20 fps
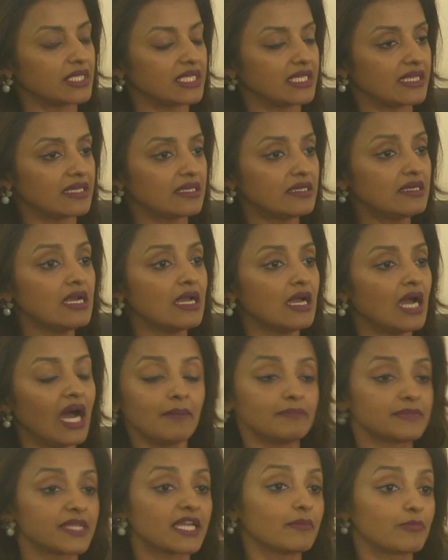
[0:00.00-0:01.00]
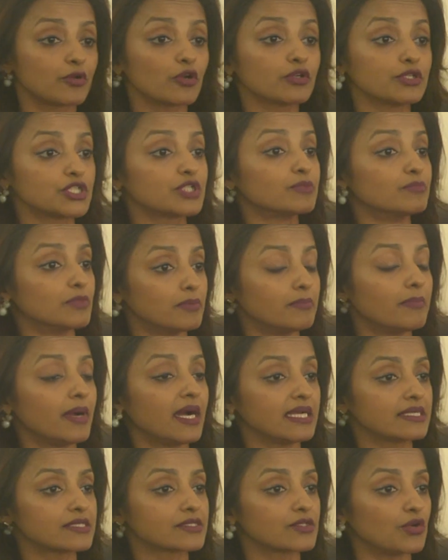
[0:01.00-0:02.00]
India, that I brought into
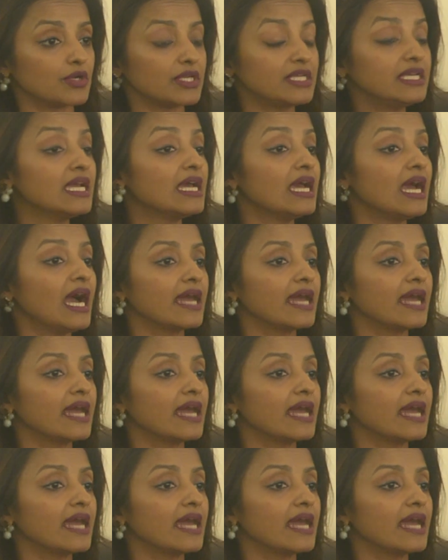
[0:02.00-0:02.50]
Mumbai, sorry,